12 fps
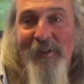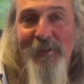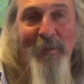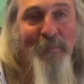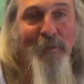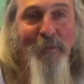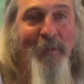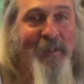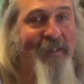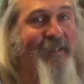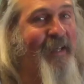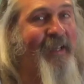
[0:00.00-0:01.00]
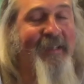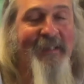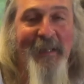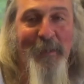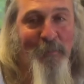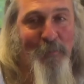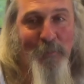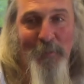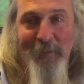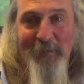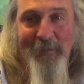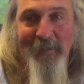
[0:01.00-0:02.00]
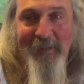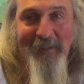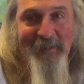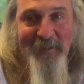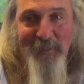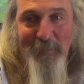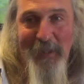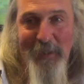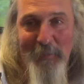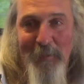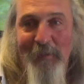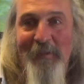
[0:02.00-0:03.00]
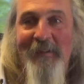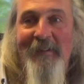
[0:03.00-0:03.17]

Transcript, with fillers: So I'm not going to be in any damn court unless it's my court.